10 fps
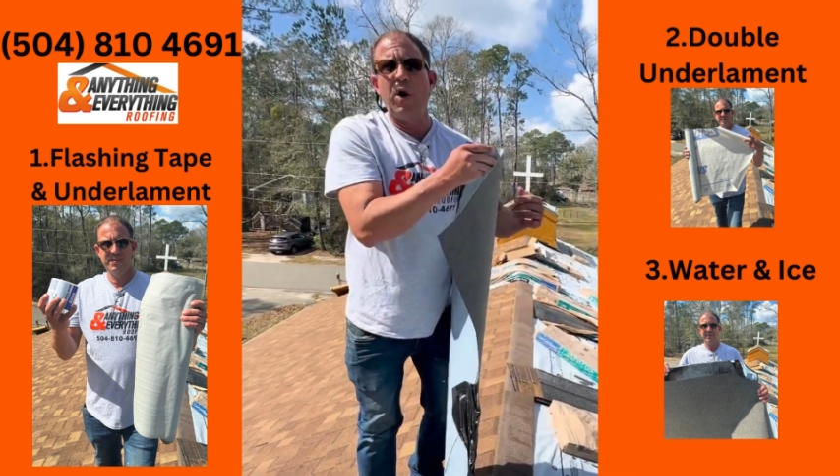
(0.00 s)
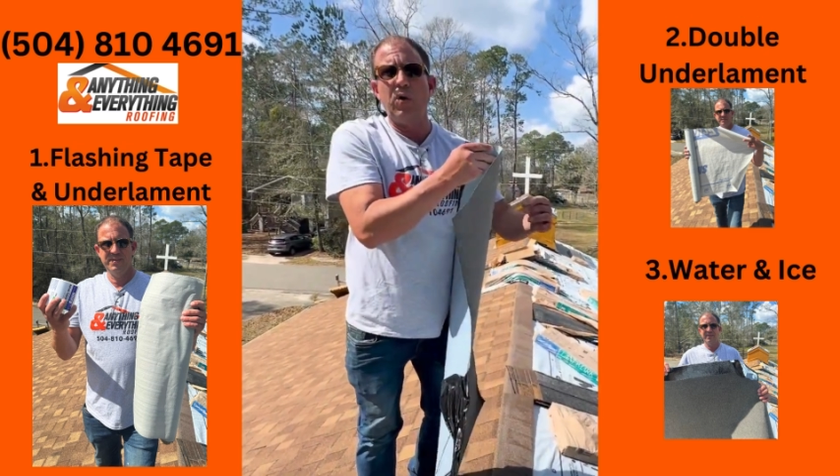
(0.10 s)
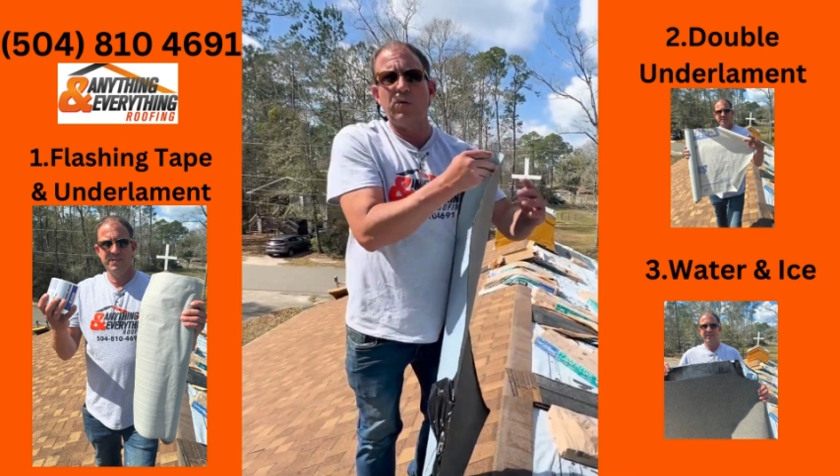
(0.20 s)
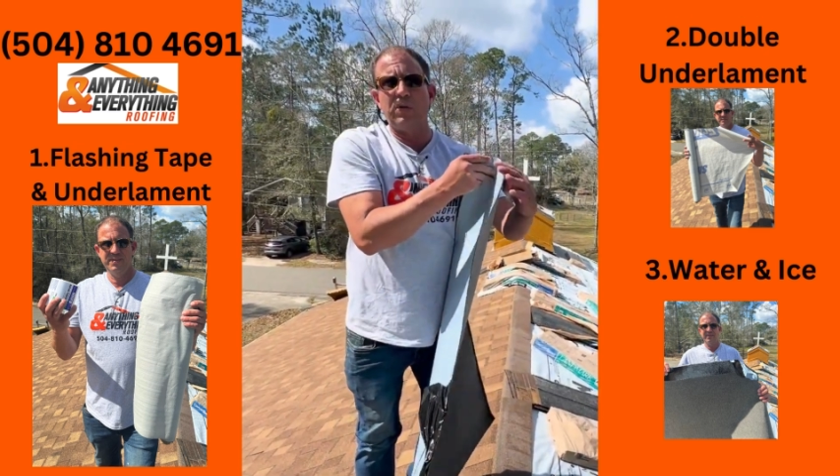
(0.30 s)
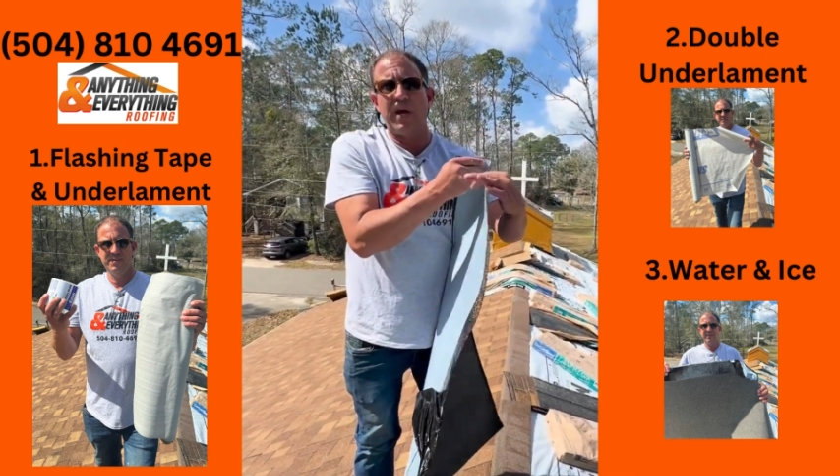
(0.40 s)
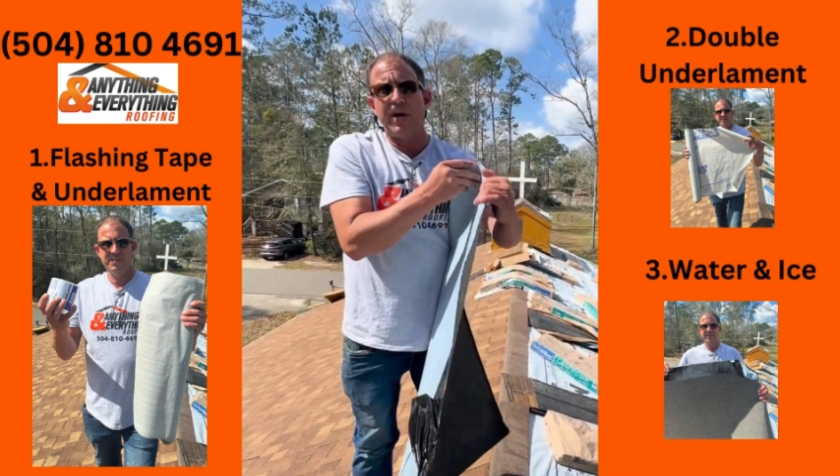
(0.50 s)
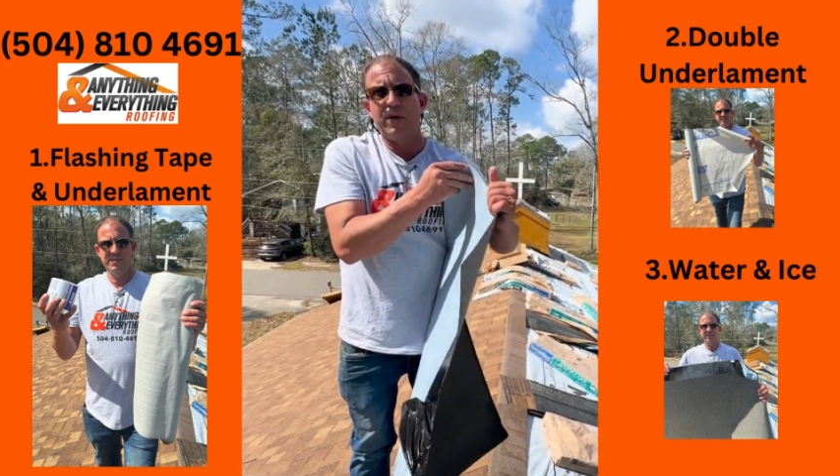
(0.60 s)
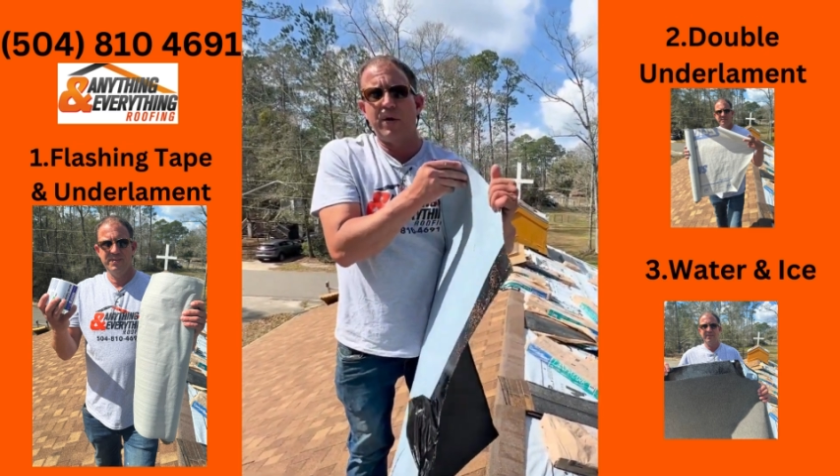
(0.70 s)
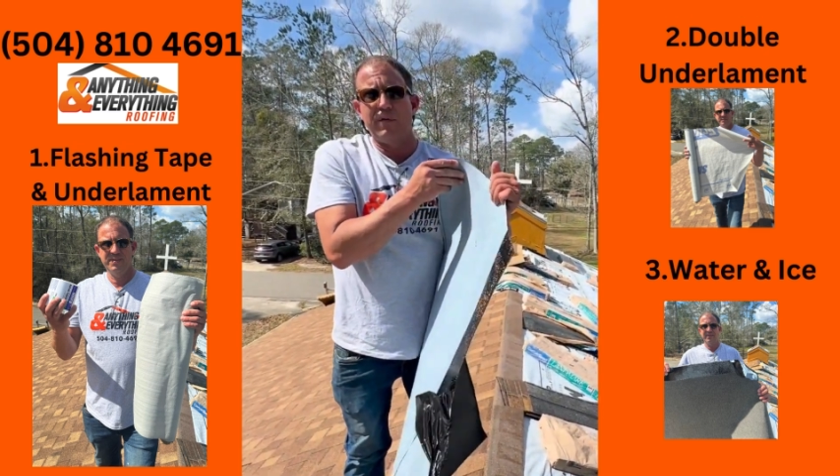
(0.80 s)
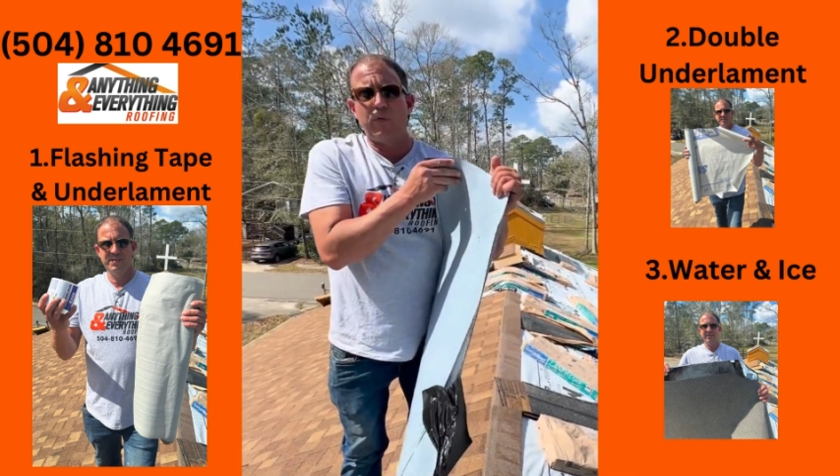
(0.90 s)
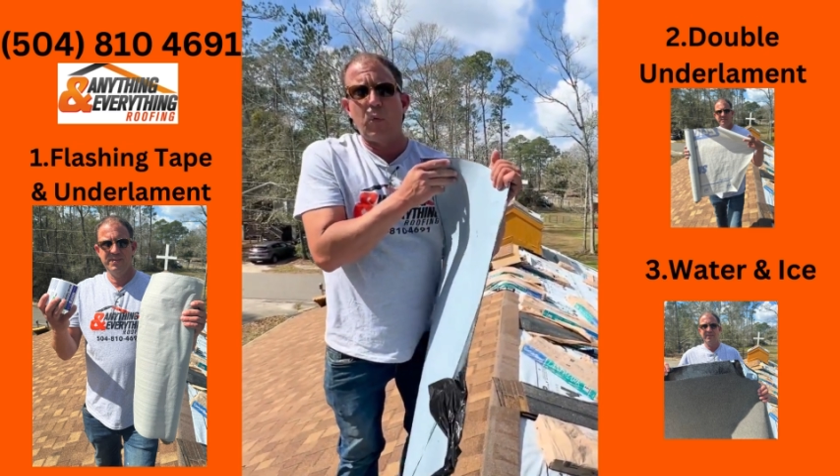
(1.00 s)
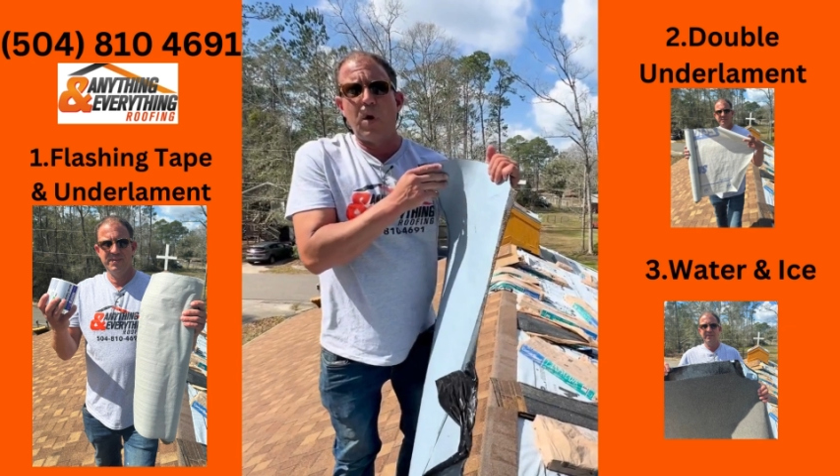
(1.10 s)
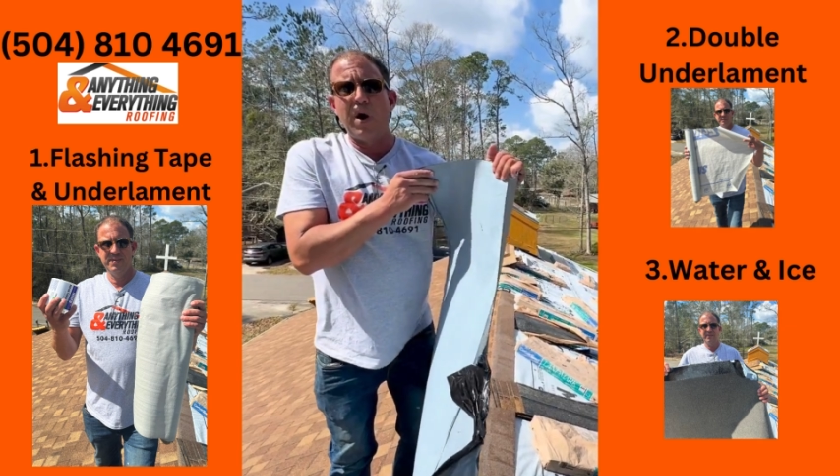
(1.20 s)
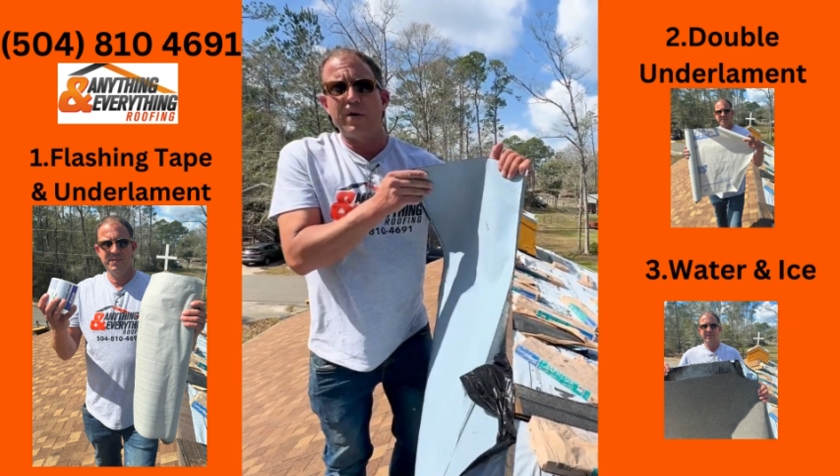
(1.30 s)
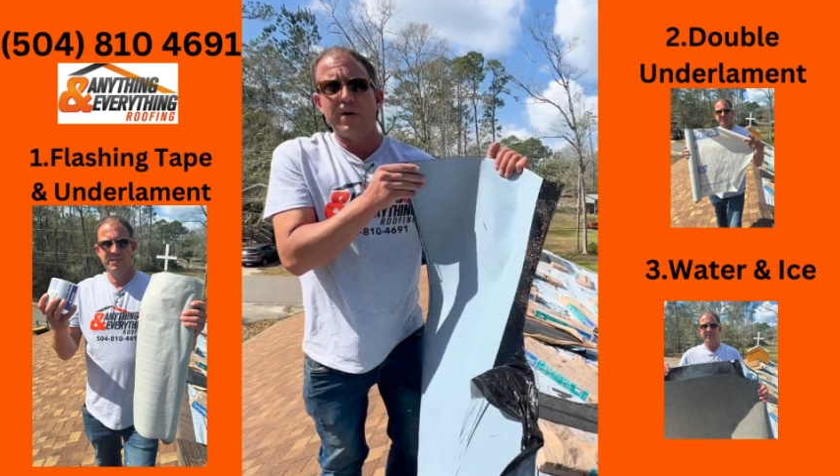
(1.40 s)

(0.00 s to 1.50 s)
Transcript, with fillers: whole layer of water